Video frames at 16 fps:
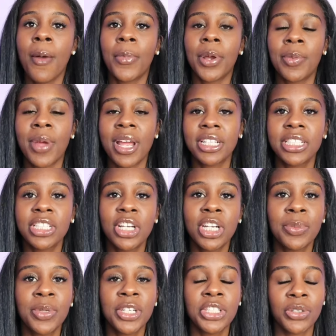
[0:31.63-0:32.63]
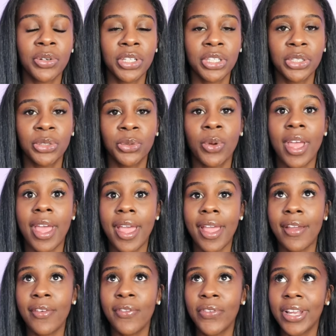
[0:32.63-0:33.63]
But I'm actually going to be showing you
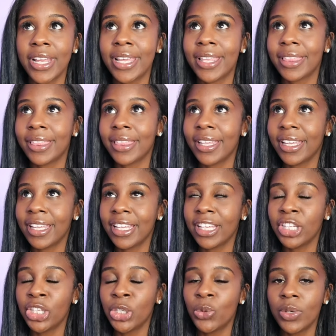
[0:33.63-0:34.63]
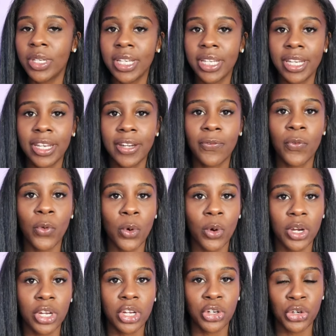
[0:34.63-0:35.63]
everything you need
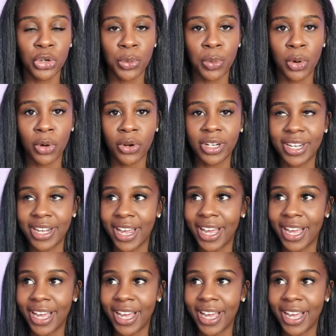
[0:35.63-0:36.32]
for your newborn,